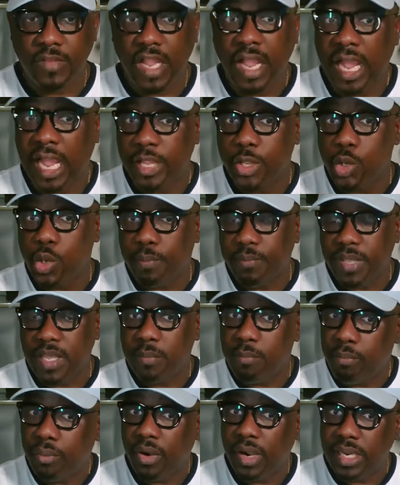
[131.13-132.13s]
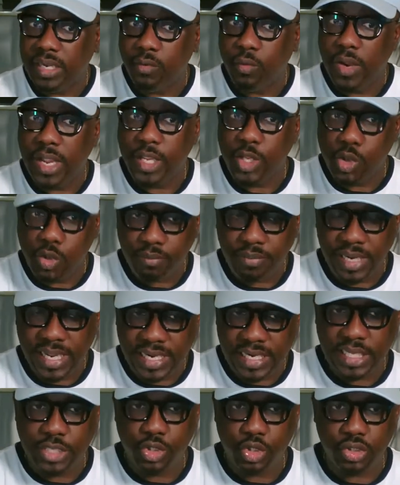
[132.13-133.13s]
and you pinpoint when you
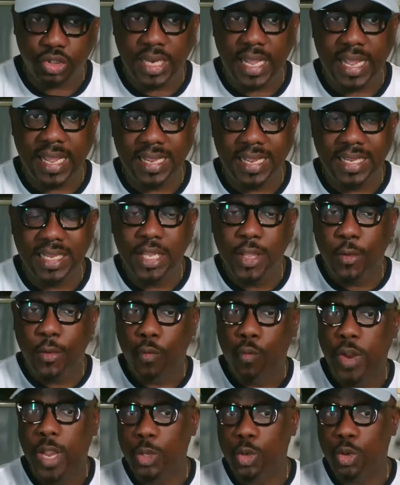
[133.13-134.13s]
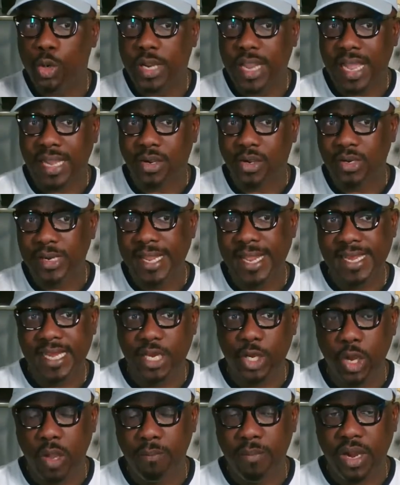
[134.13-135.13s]
bled in July, when you calculate the
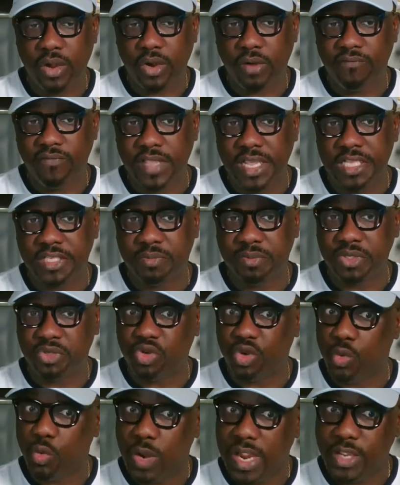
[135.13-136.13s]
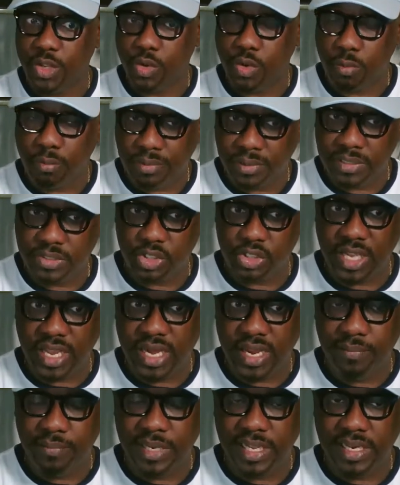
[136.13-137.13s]
number of days between when you
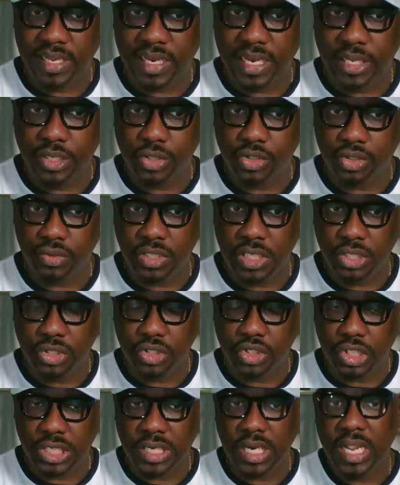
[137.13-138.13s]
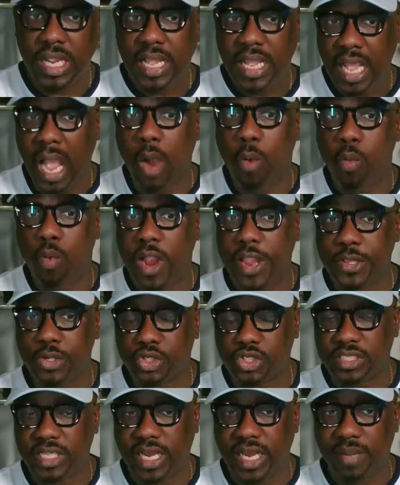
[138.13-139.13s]
started bleeding in June and when you
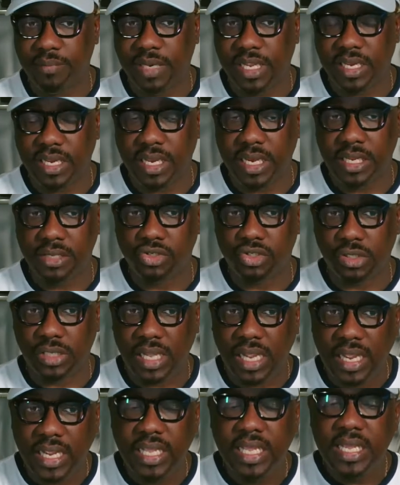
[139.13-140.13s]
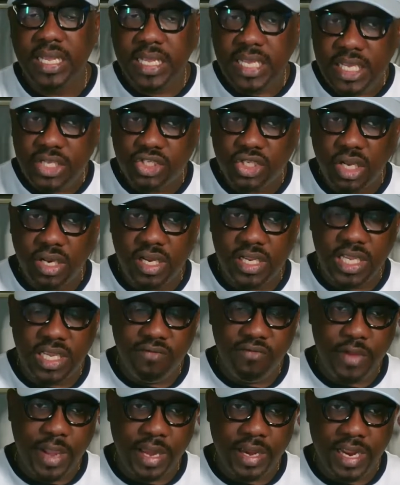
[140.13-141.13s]
started bleeding in July, it's going to
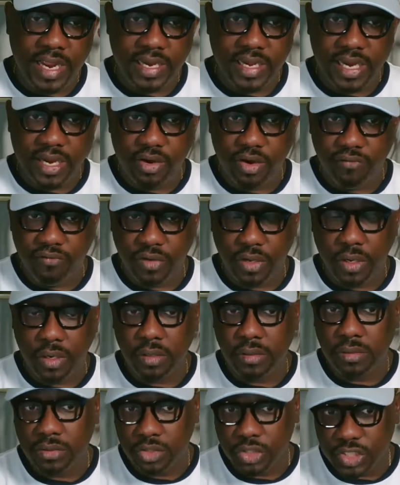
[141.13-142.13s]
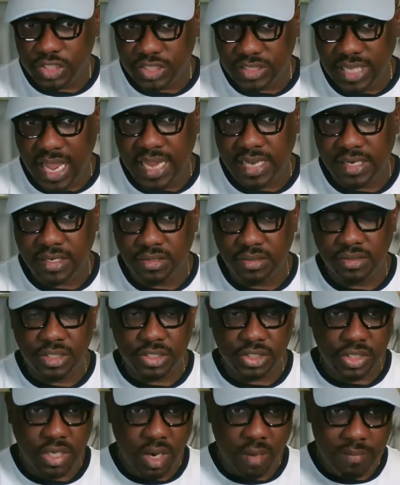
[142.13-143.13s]
give you an idea of your cycle.
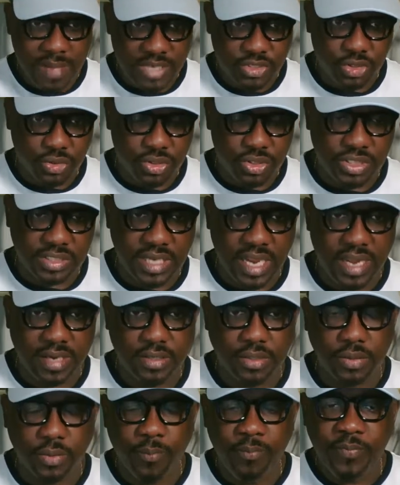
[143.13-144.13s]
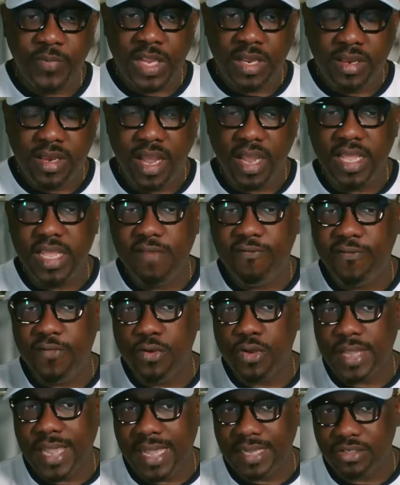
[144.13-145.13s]
It's called menstrual cycle. Now, if
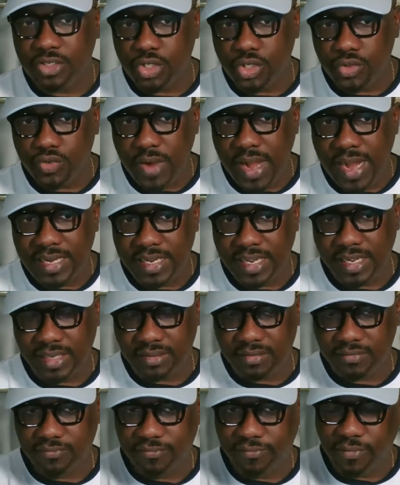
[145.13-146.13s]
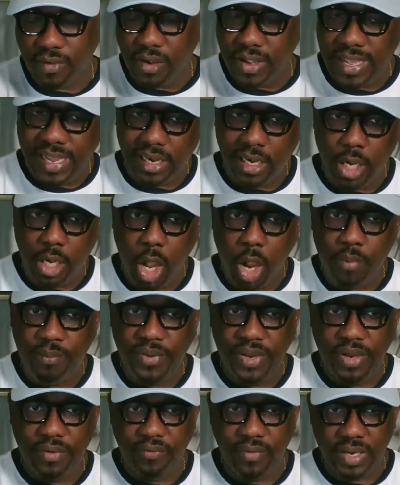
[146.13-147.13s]
you can track it for a long
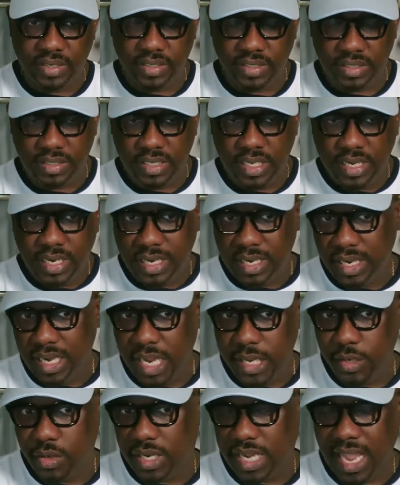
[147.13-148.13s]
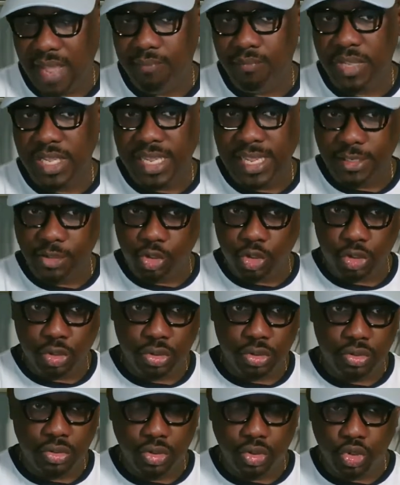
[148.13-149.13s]
period, then you can begin
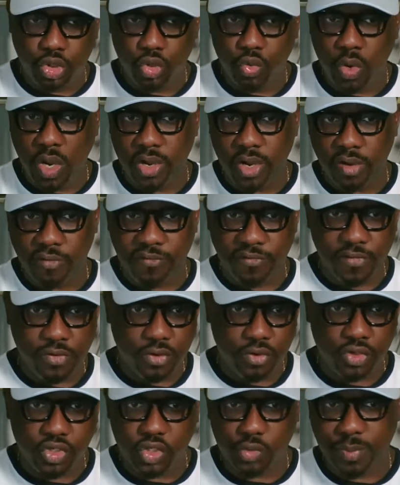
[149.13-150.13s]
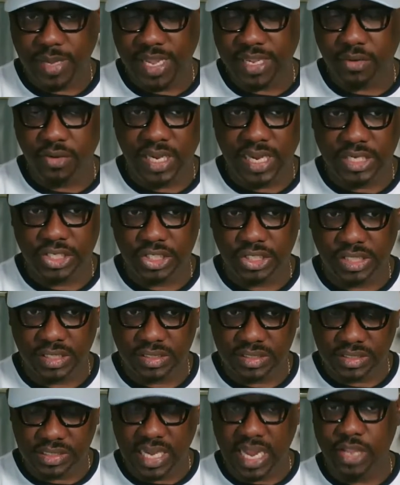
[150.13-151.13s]
to do one or few
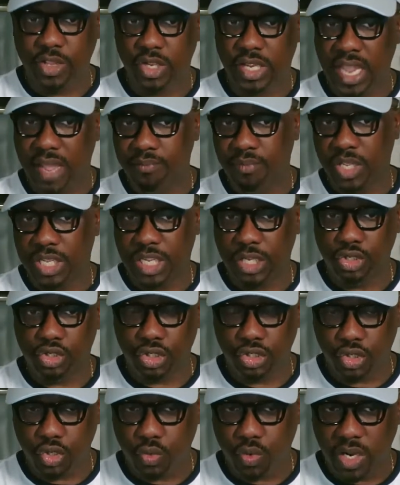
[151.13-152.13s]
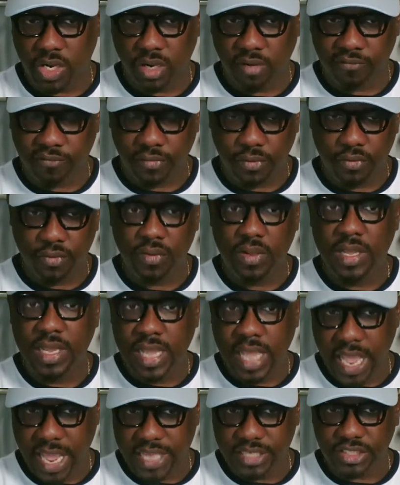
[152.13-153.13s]
speculations, and you can begin to do one or few
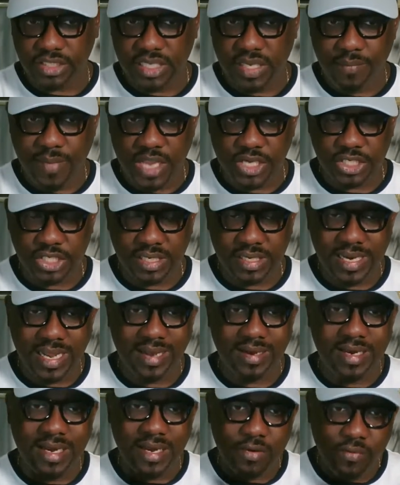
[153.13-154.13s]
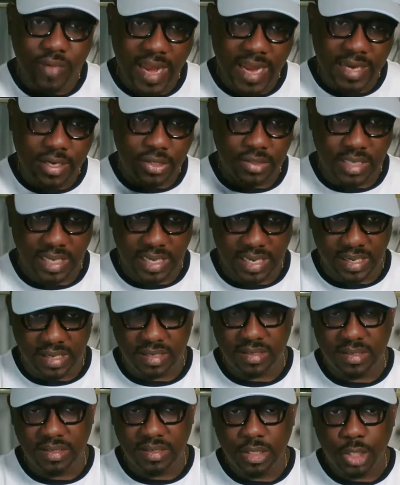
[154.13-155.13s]
estimation. Now, the regular
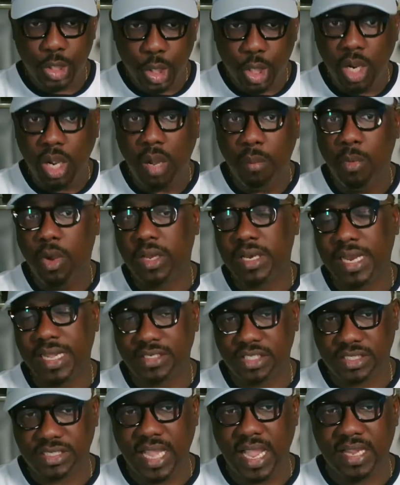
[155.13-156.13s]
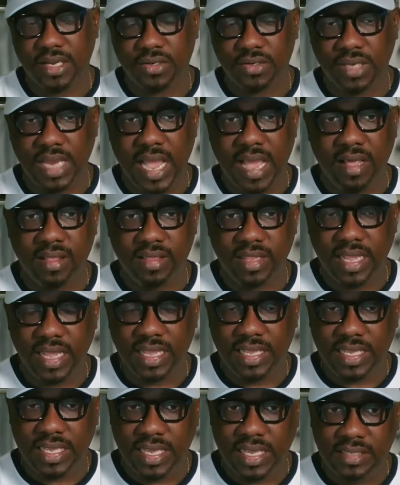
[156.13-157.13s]
commoner cycle out
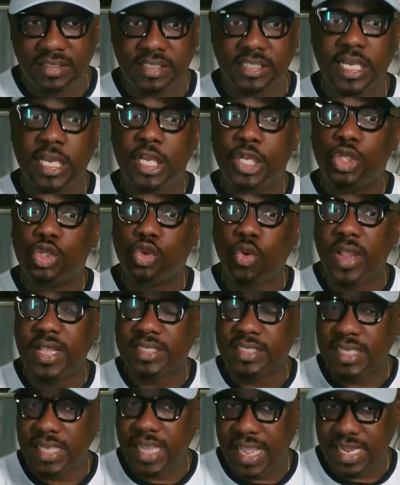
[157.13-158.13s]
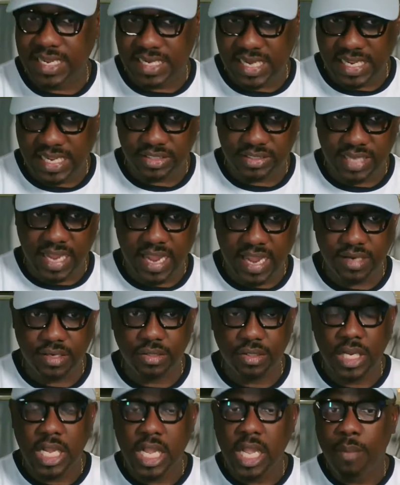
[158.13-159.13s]
there is 28-day
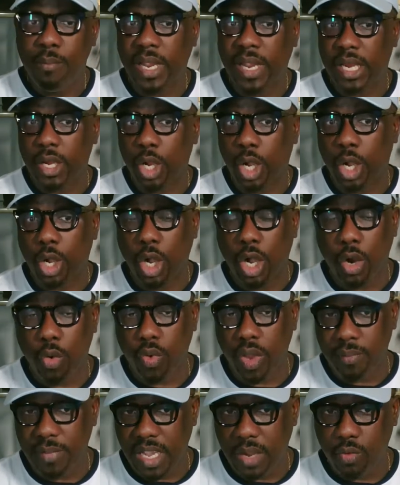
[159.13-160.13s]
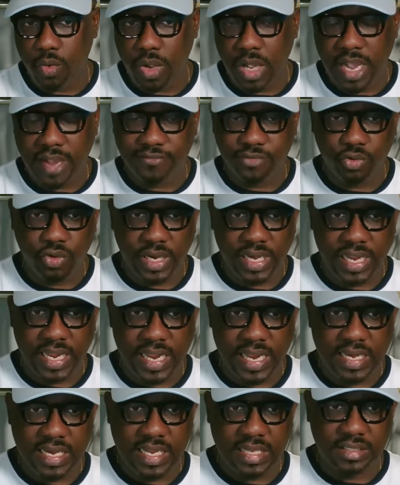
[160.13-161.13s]
cycle. But not all women will have
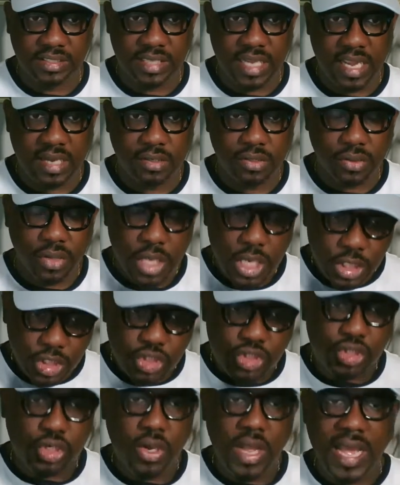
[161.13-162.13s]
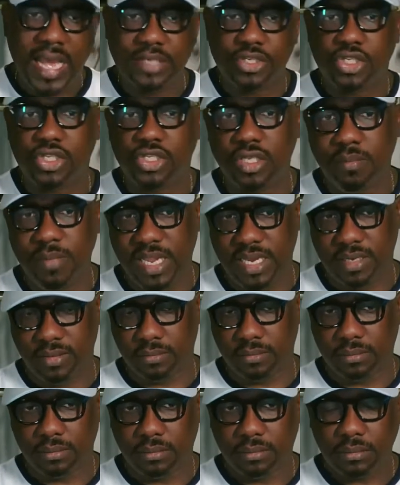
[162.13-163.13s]
28-day cycle. So assuming
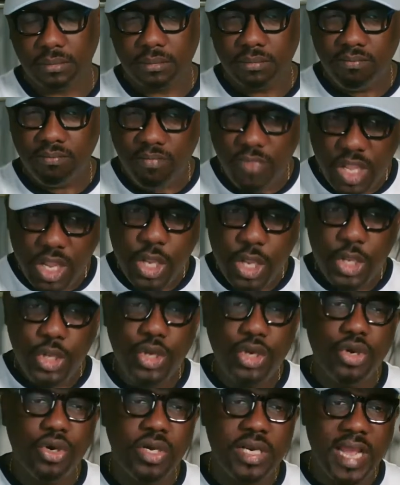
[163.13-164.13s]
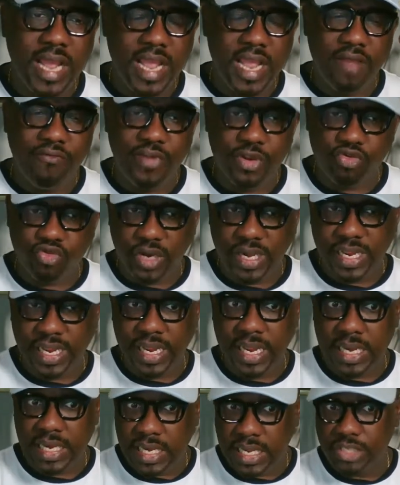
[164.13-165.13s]
you know that every
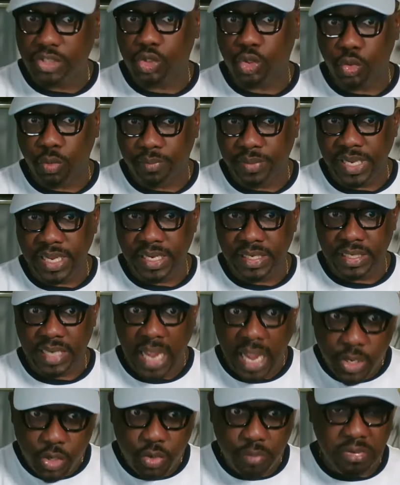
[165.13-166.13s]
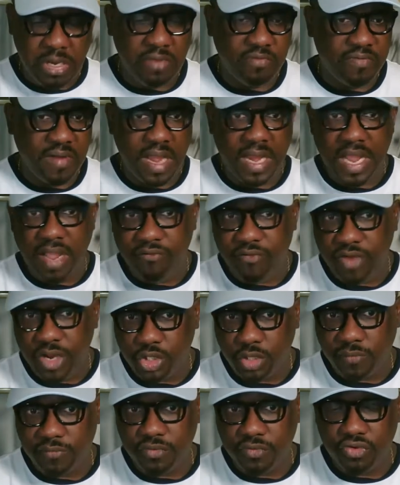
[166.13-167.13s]
28 days you bleed, and you bleed for an average
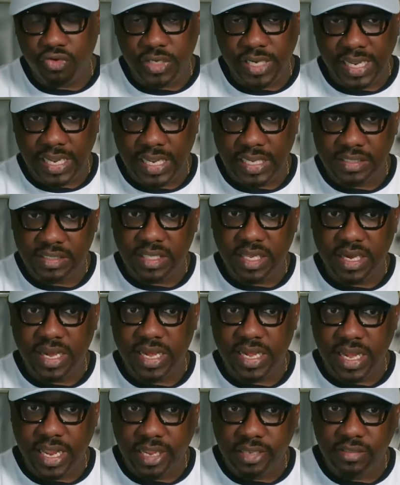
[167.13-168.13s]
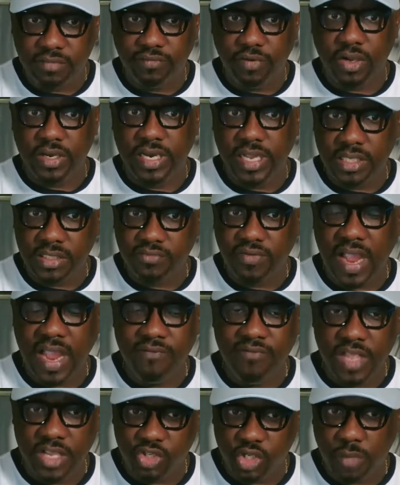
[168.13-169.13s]
of 2 days, 3 days, 4 days, 5
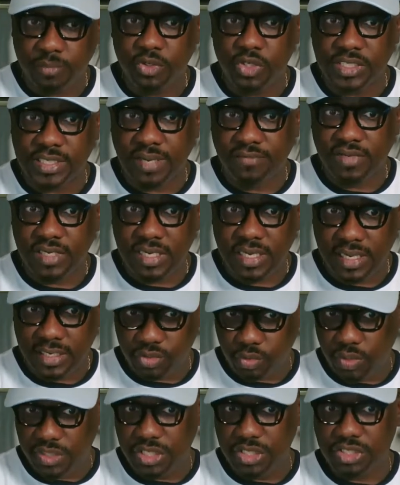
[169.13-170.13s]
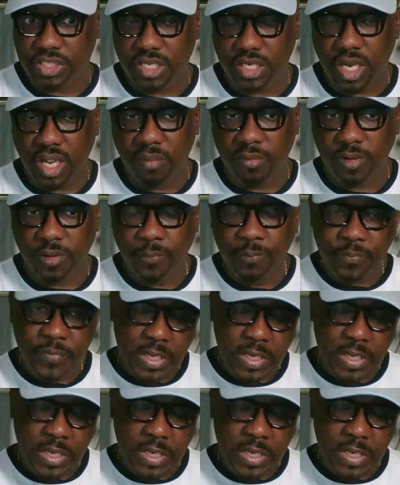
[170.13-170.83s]
days, up to 7 days, which is the normal.